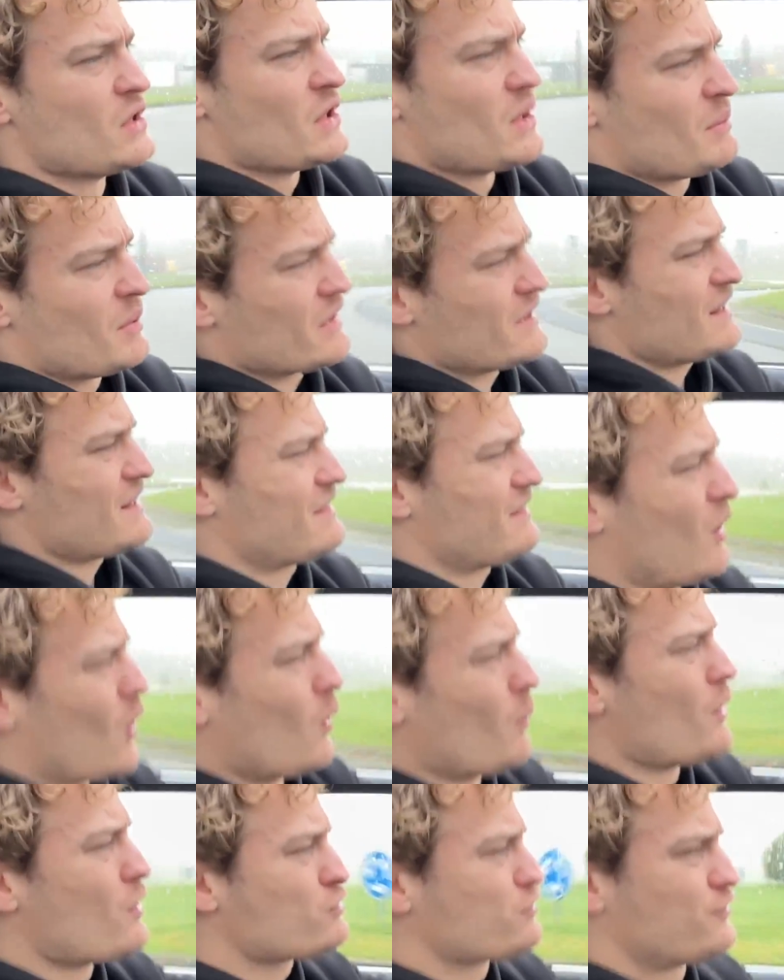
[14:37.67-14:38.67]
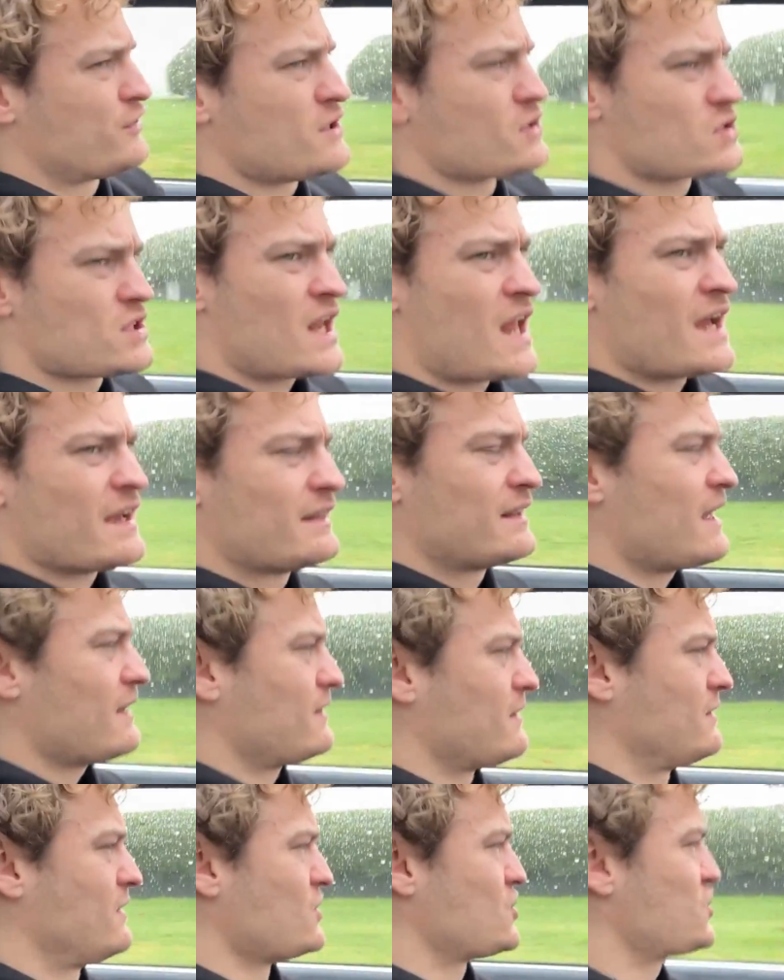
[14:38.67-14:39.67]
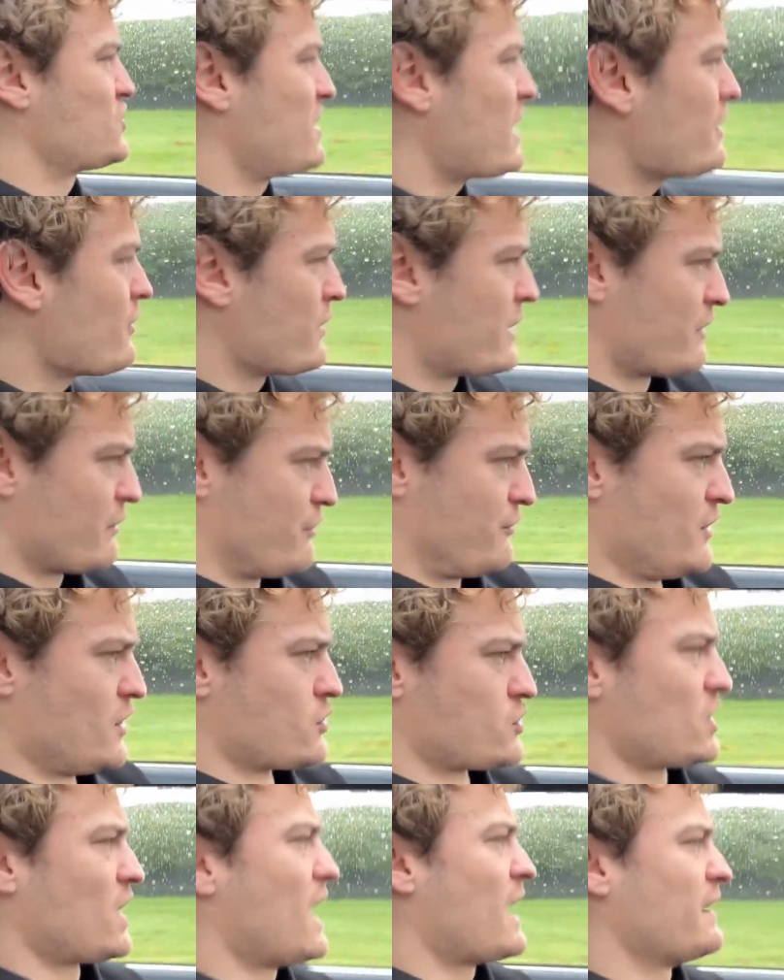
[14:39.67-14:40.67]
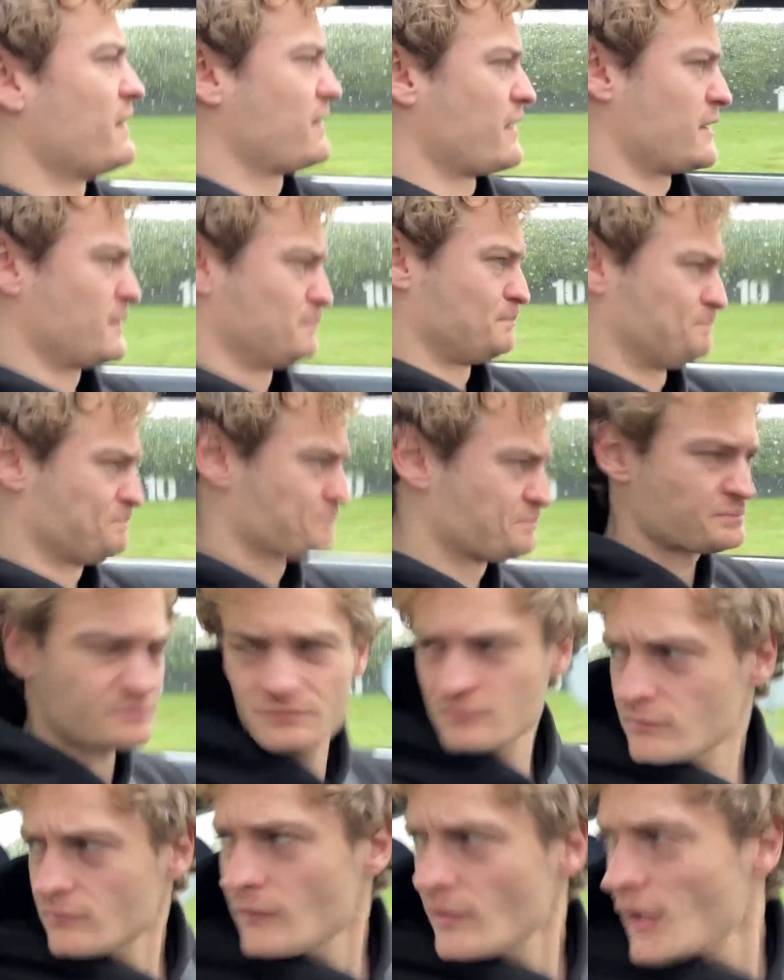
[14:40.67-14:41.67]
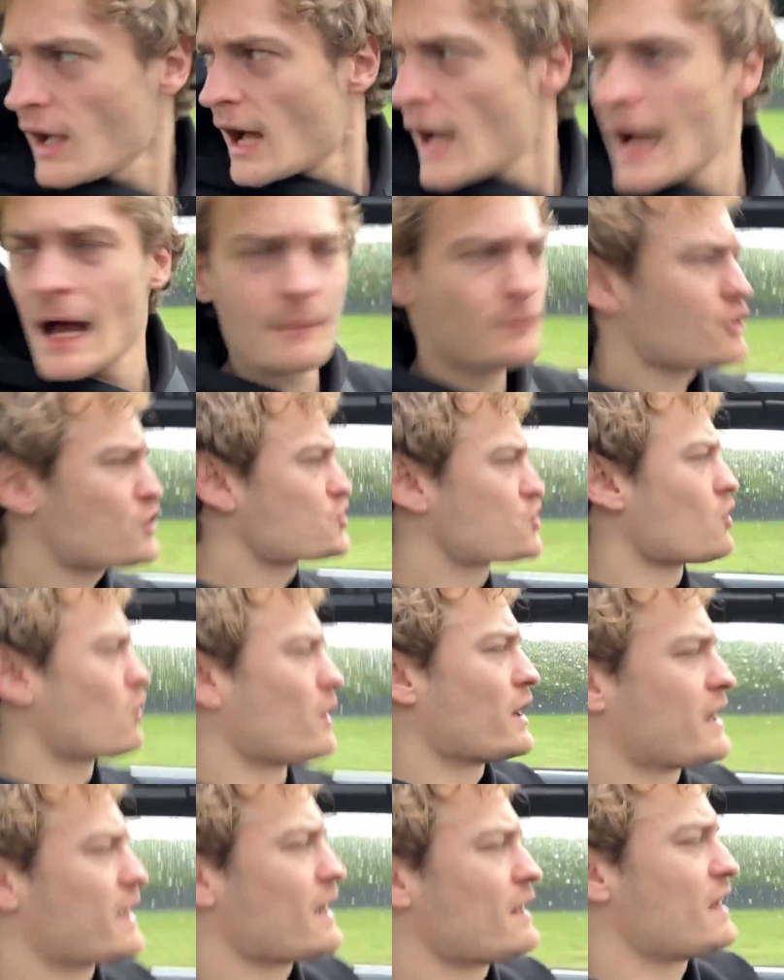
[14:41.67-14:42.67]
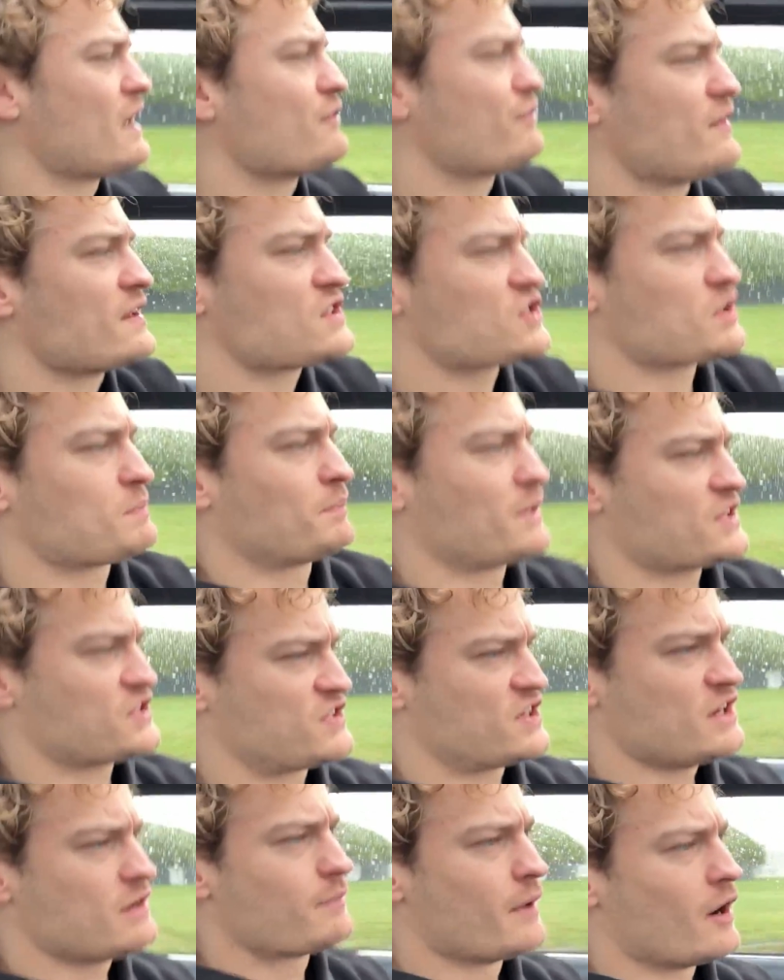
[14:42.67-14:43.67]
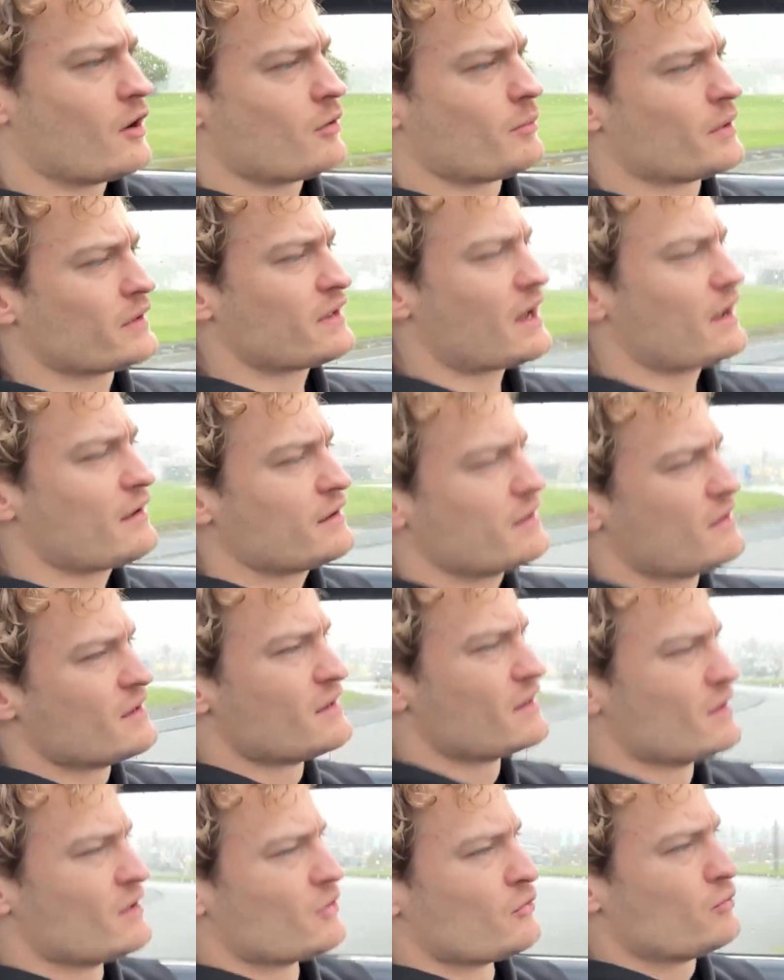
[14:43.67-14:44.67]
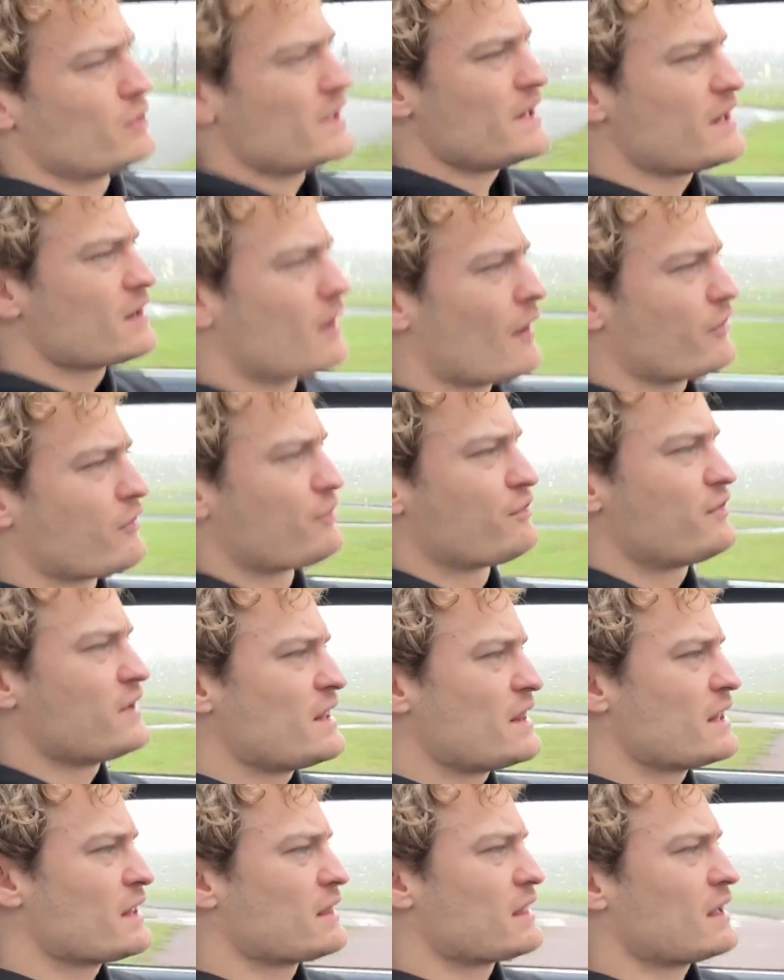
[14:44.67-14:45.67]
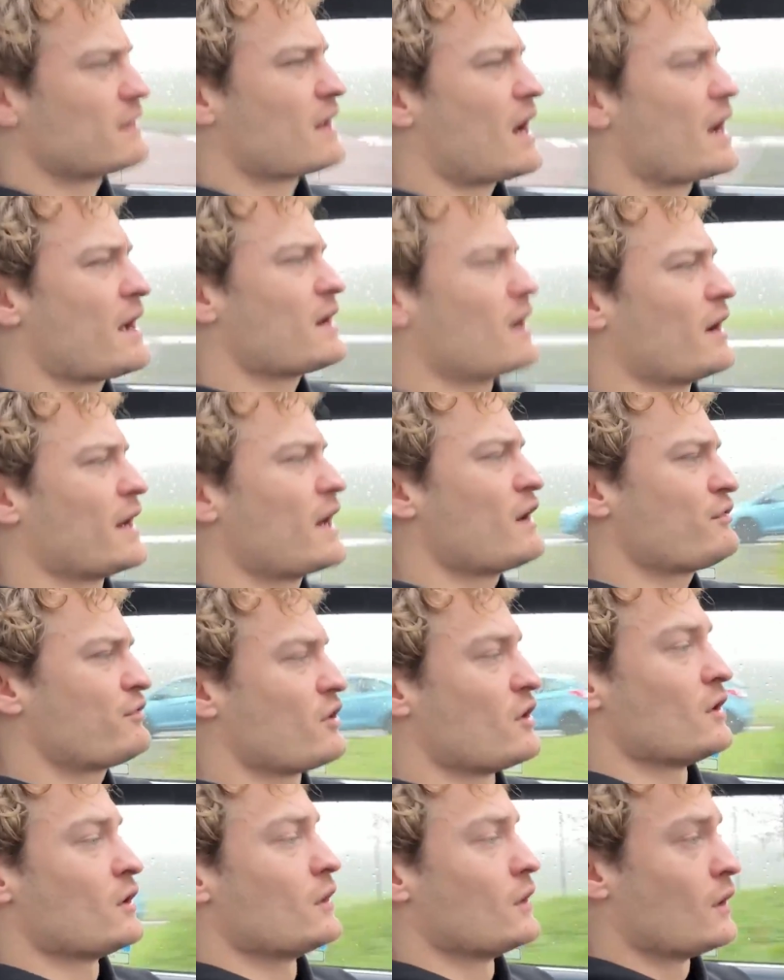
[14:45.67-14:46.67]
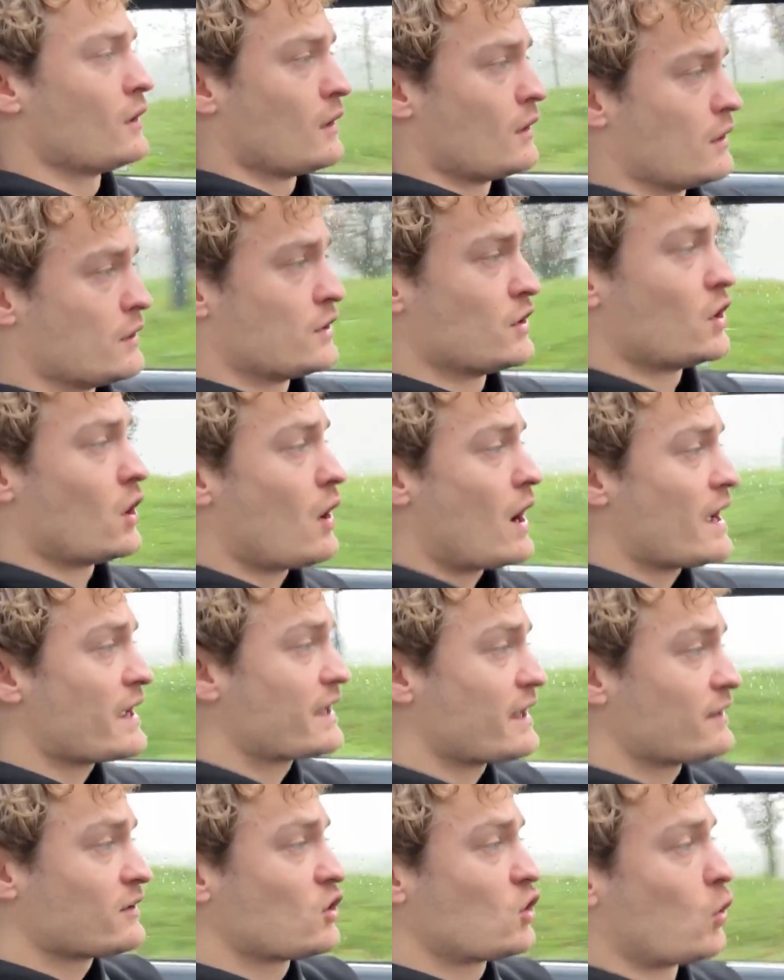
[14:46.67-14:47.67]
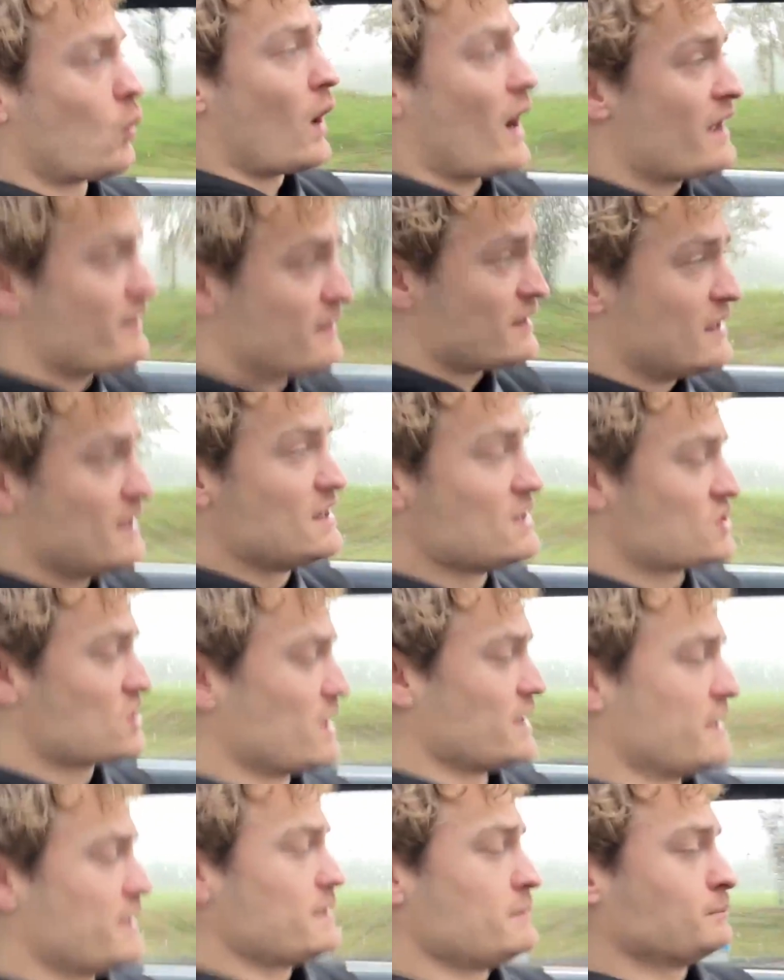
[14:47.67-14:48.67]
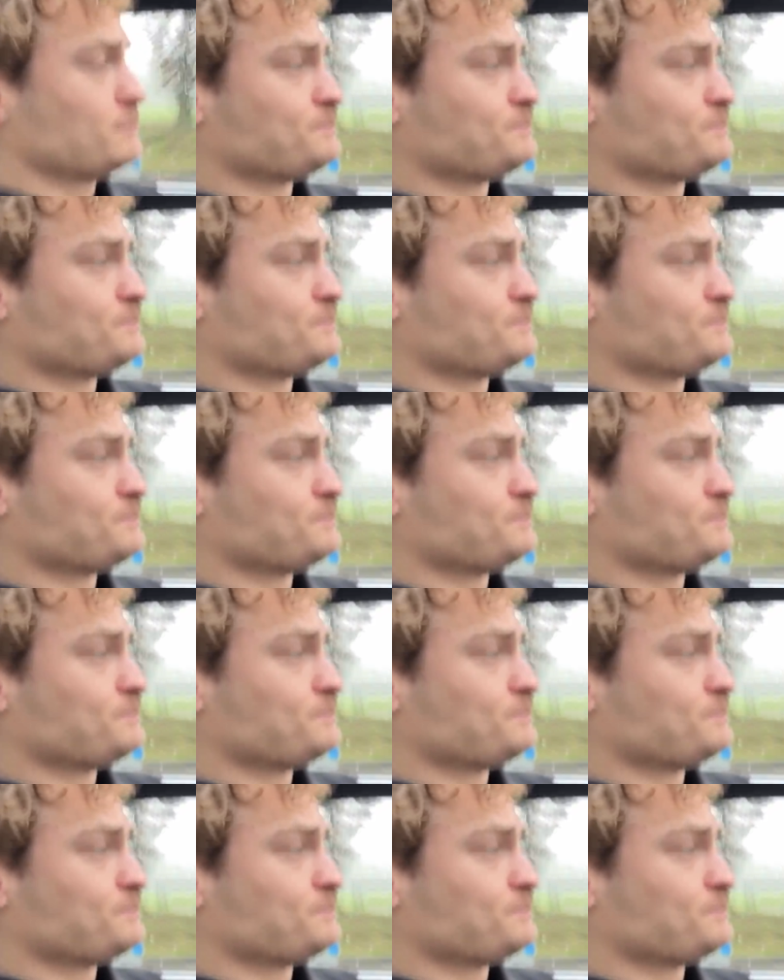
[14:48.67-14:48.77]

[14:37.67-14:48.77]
but it almost feels like that the steering feels lighter. I'm not sure again if it's placebo, but I really got the feeling that I have, you know, I can quite easily